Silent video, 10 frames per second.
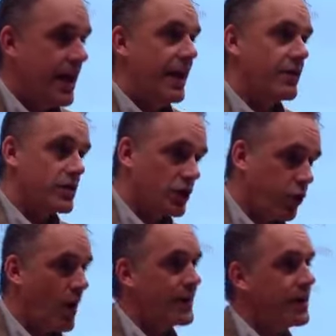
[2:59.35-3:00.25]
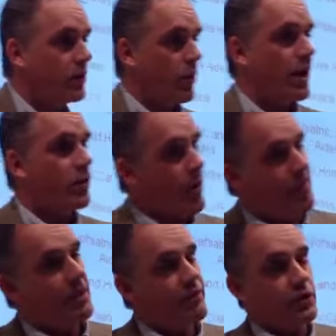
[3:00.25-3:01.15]
and there's a 20 to 1
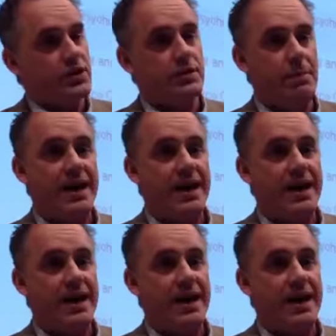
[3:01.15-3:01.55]
women versus